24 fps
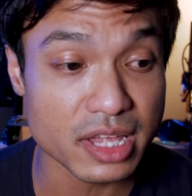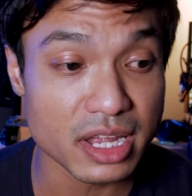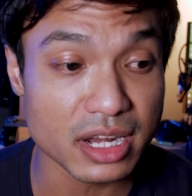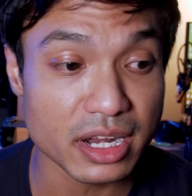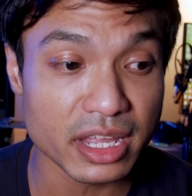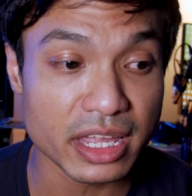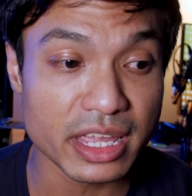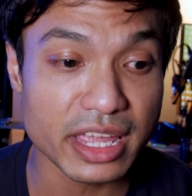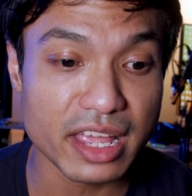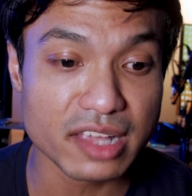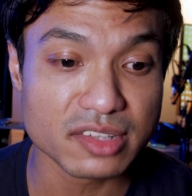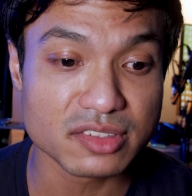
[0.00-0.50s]

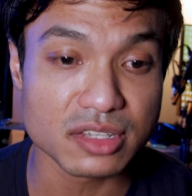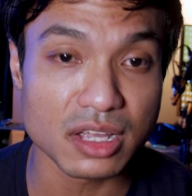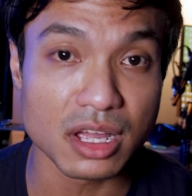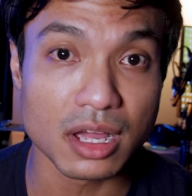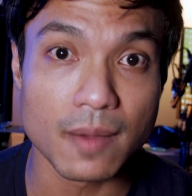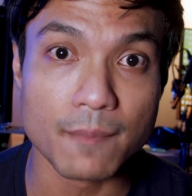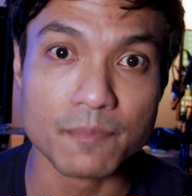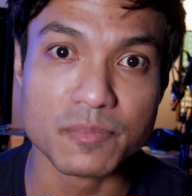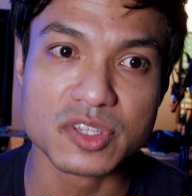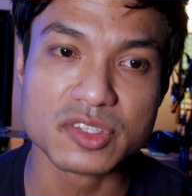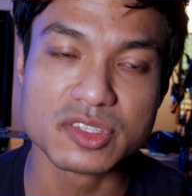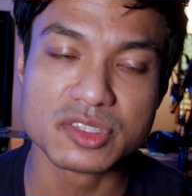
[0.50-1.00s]
And I guess
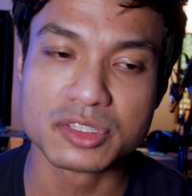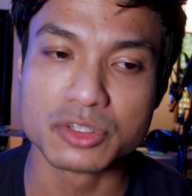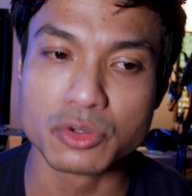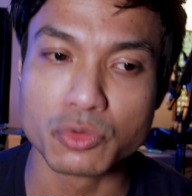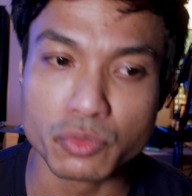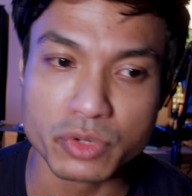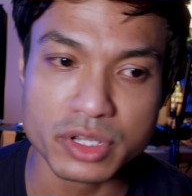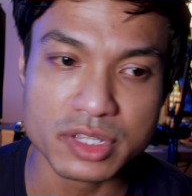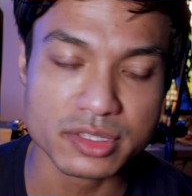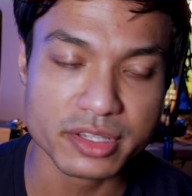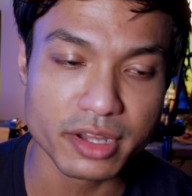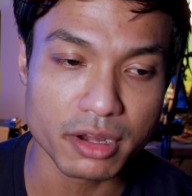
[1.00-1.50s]

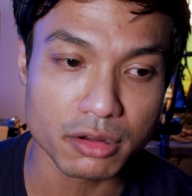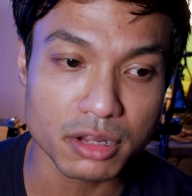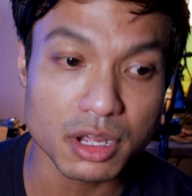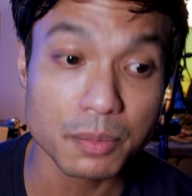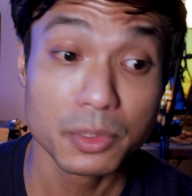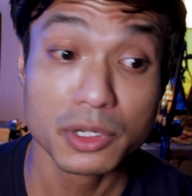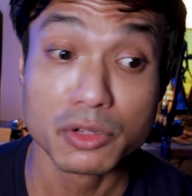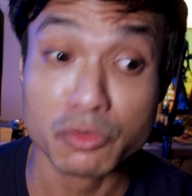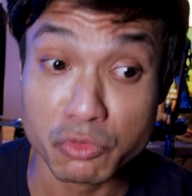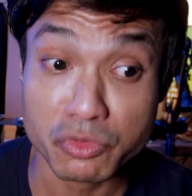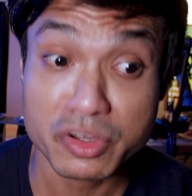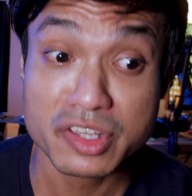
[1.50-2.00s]
there are a
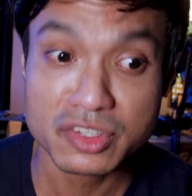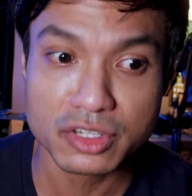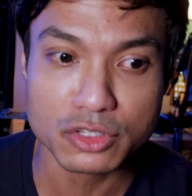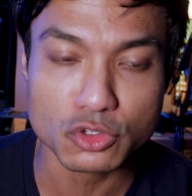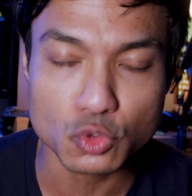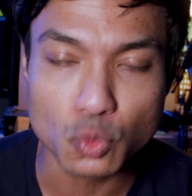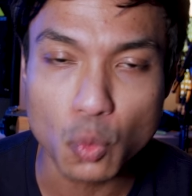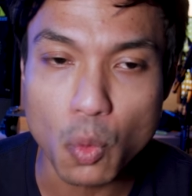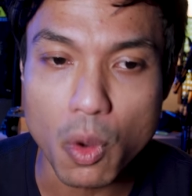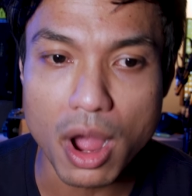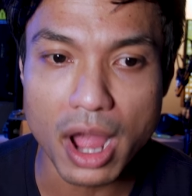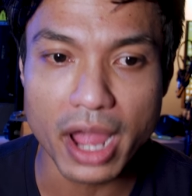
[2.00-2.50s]
couple of
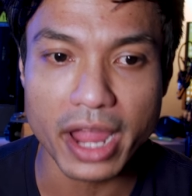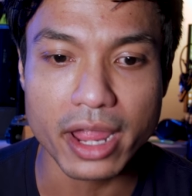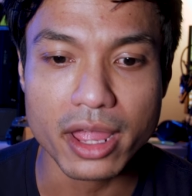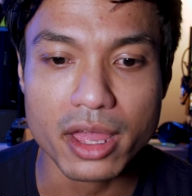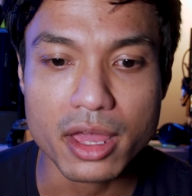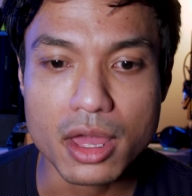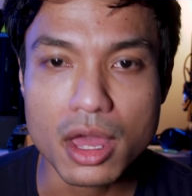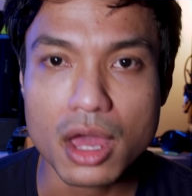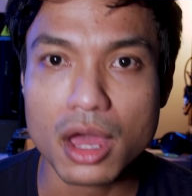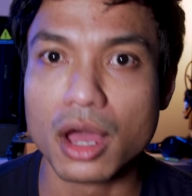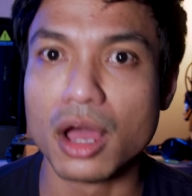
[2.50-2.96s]
reasons why.